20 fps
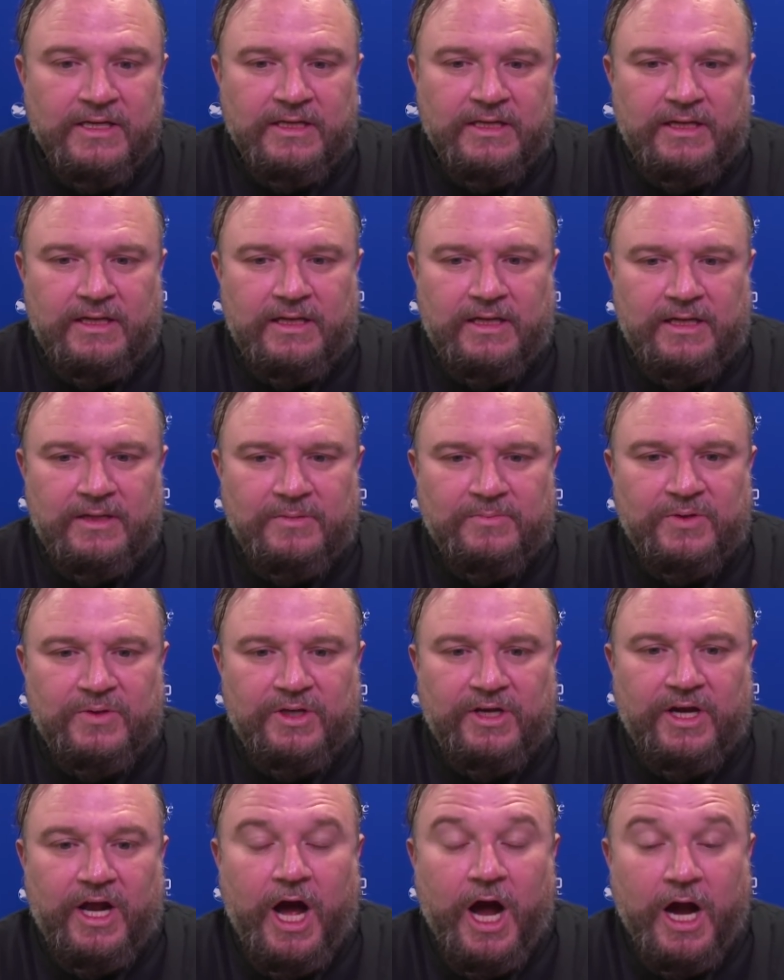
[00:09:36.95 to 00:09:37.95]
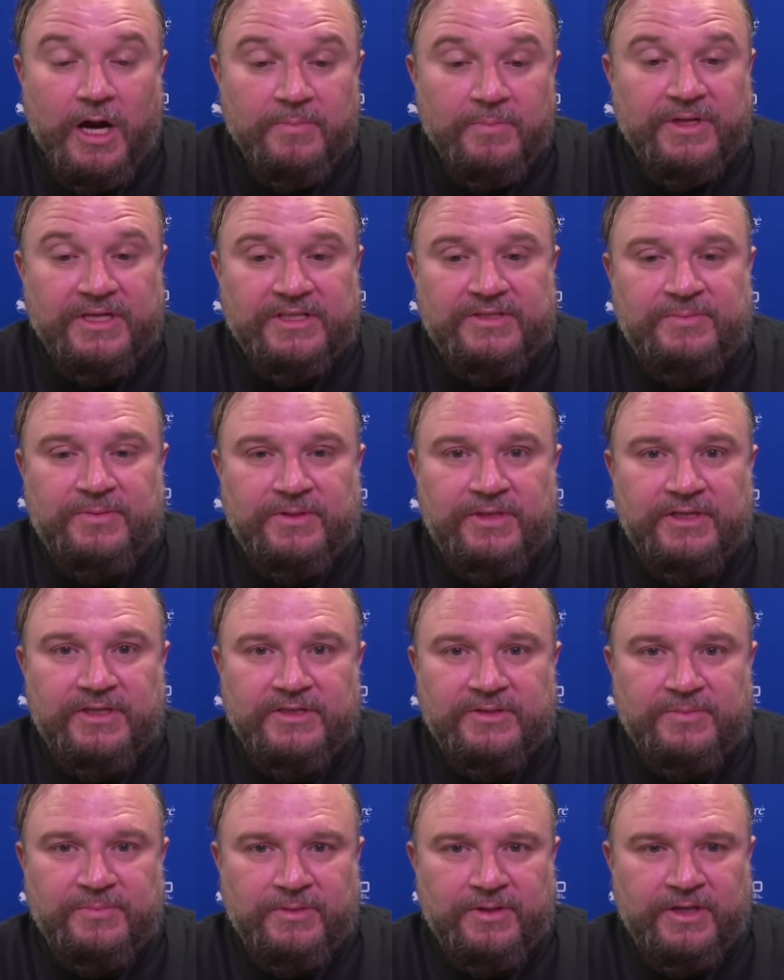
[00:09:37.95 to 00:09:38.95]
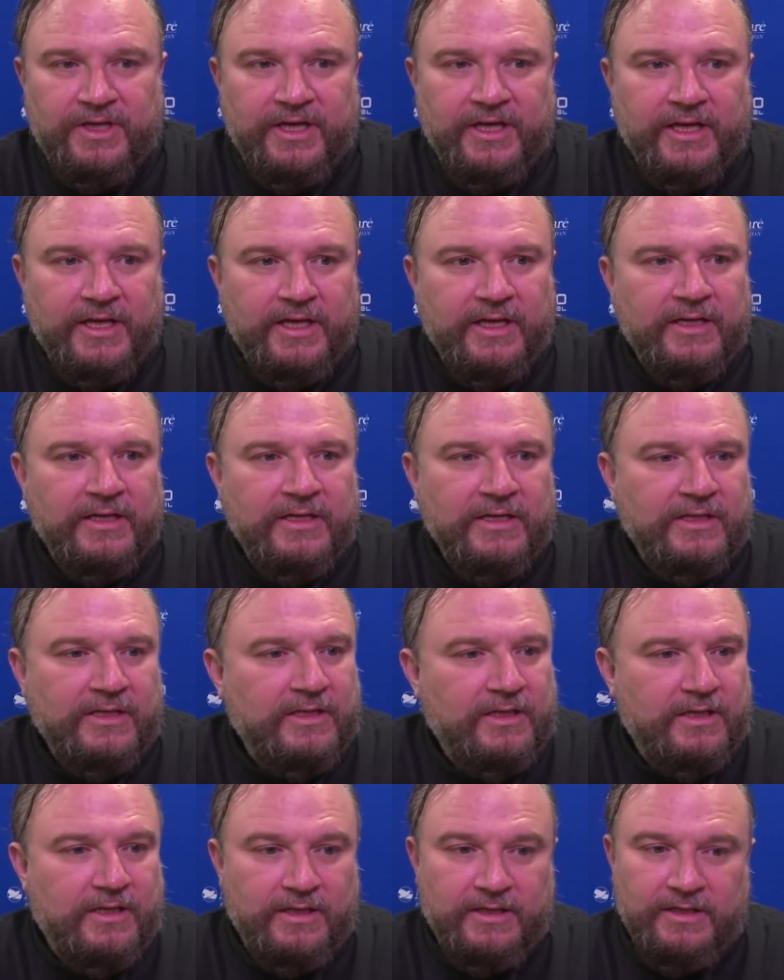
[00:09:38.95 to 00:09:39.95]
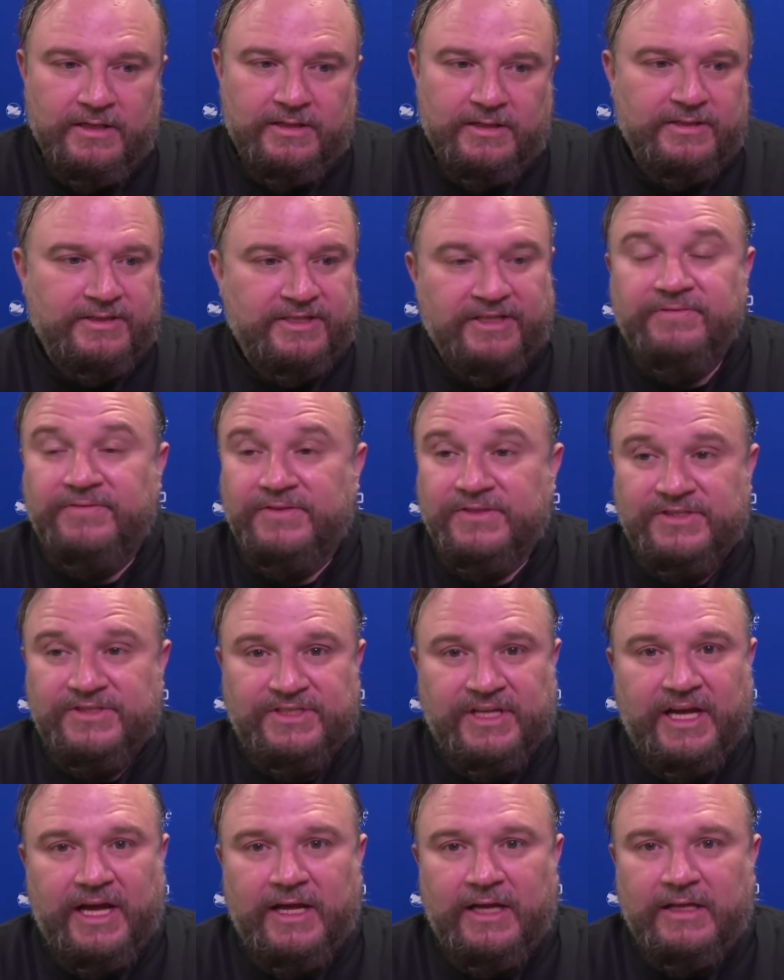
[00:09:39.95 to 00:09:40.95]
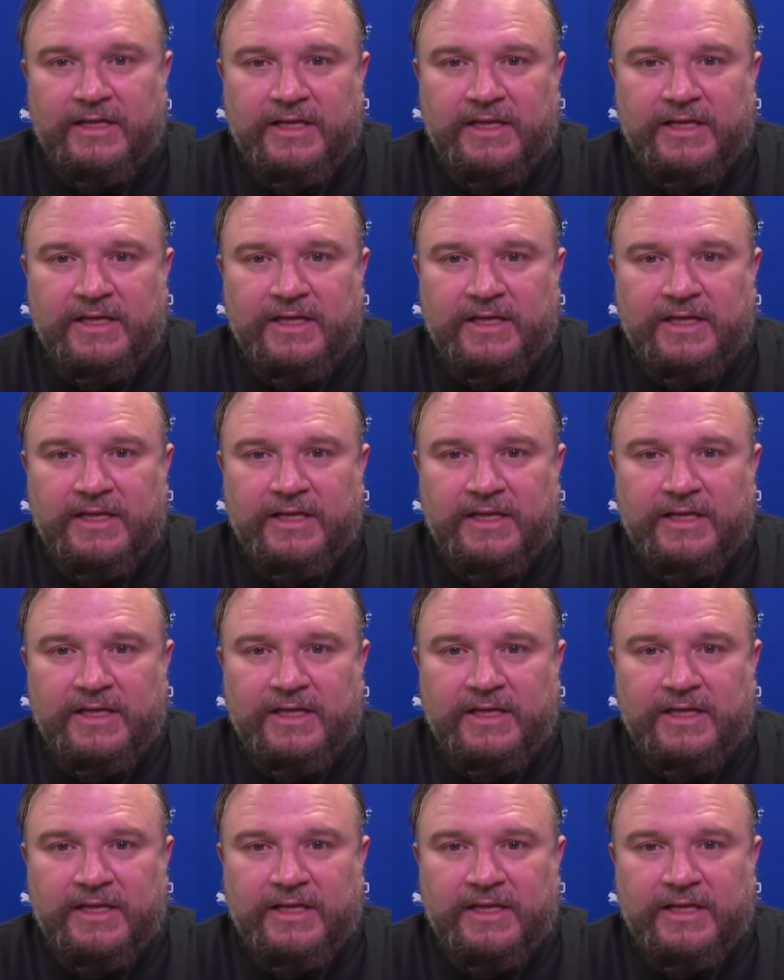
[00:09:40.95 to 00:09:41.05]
But our best players play a different style.